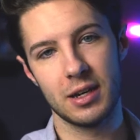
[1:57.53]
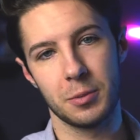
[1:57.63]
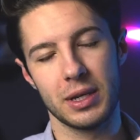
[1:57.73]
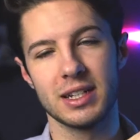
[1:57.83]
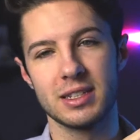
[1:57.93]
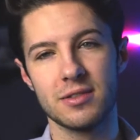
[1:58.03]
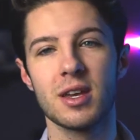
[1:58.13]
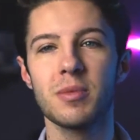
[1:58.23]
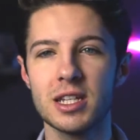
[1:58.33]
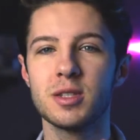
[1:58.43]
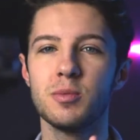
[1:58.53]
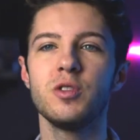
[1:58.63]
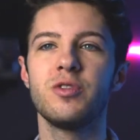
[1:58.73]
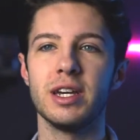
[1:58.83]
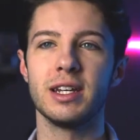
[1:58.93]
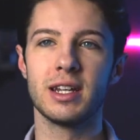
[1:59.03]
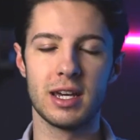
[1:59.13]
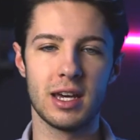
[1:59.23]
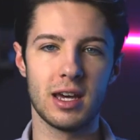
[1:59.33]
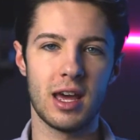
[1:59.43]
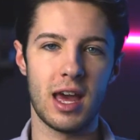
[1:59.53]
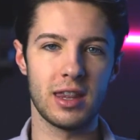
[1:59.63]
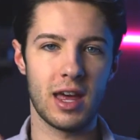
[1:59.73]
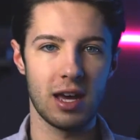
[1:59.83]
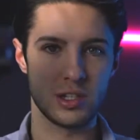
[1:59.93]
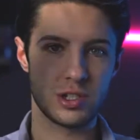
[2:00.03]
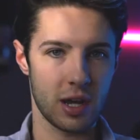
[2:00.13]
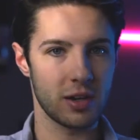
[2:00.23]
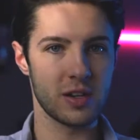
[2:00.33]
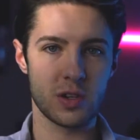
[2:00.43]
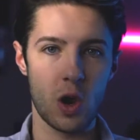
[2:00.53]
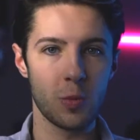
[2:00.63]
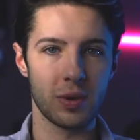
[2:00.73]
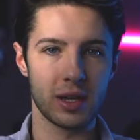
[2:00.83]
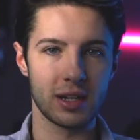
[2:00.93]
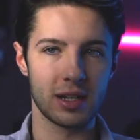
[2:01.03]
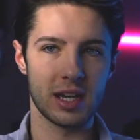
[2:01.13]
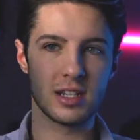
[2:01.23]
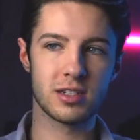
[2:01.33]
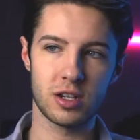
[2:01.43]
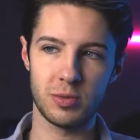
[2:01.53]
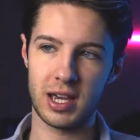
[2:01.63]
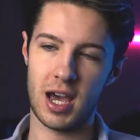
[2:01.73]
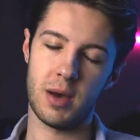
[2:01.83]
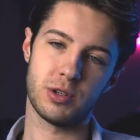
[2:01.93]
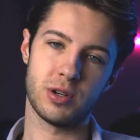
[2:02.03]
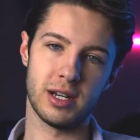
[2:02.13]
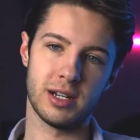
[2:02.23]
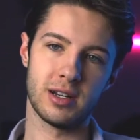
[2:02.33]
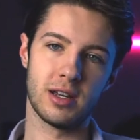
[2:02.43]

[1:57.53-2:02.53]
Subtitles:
Because if something's moving and that shutter is open, it is going to be capturing